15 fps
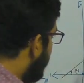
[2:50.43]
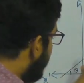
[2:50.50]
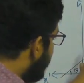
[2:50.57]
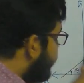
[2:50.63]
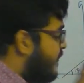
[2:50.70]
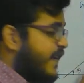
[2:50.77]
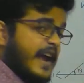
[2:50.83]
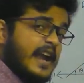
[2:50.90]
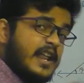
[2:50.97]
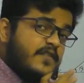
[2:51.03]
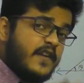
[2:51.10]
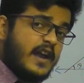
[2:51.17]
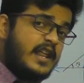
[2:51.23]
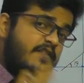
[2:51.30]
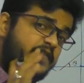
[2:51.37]
very
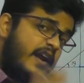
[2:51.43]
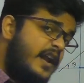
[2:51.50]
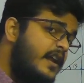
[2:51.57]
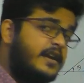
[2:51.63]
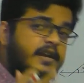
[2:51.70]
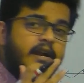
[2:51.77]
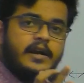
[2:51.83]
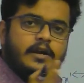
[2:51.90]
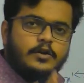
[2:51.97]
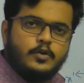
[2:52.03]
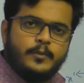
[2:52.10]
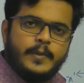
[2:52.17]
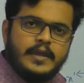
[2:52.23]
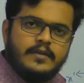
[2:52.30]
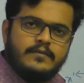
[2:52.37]
near to
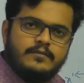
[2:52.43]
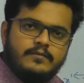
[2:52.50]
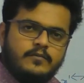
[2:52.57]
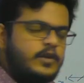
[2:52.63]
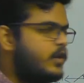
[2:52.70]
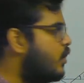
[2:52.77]
P. We